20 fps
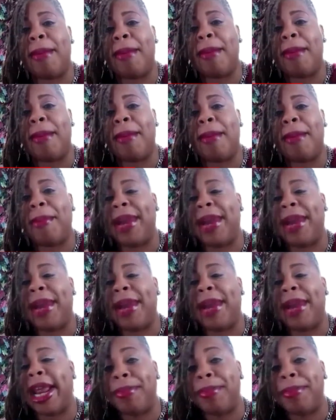banana pudding and
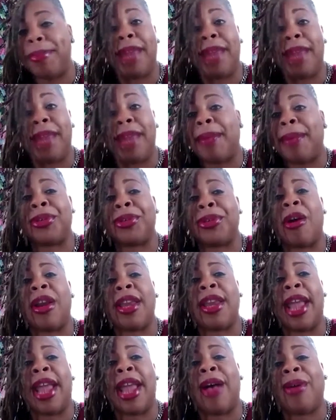peach cobblers are
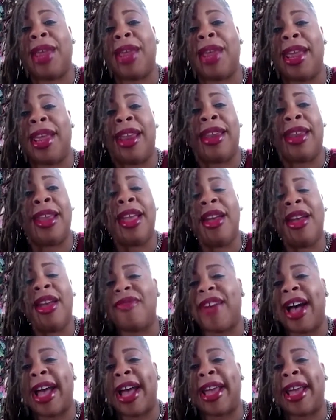now in
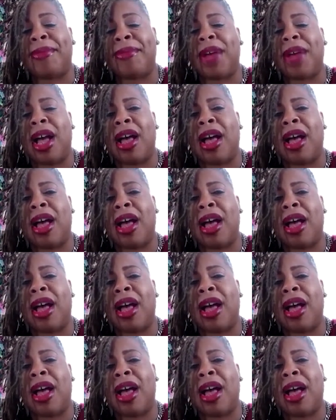5,